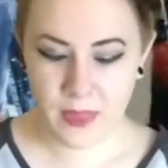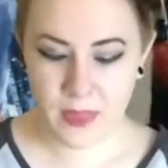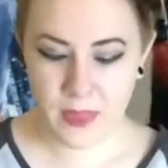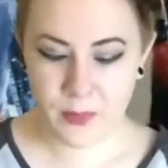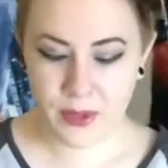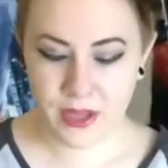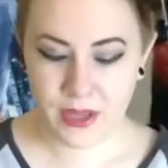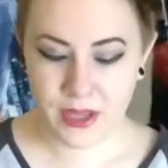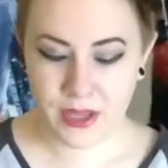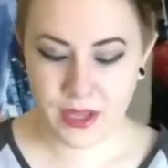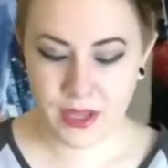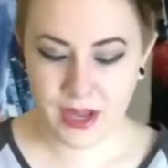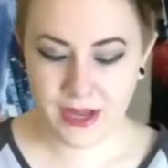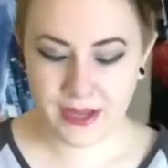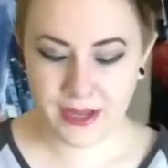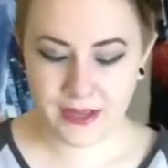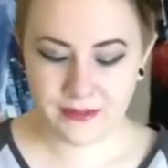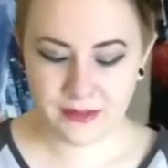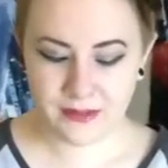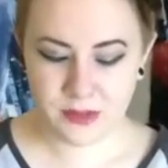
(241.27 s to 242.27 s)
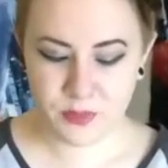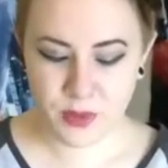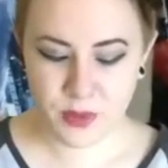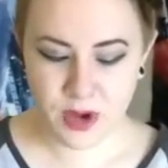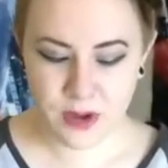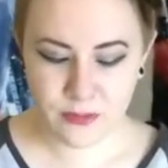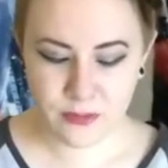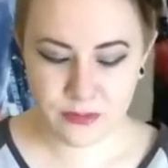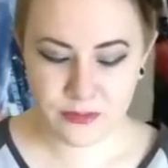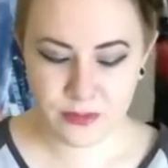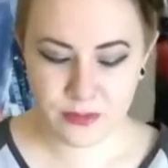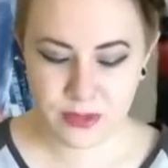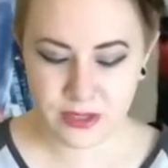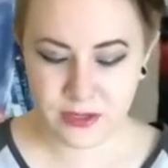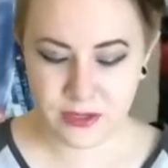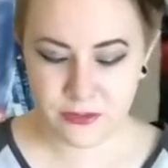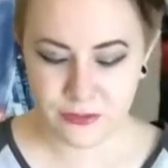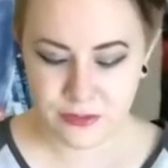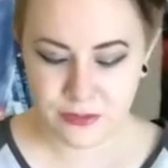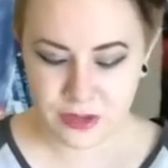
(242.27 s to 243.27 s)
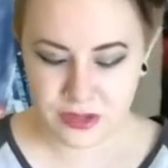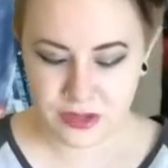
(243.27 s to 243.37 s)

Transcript: But I guess I probably use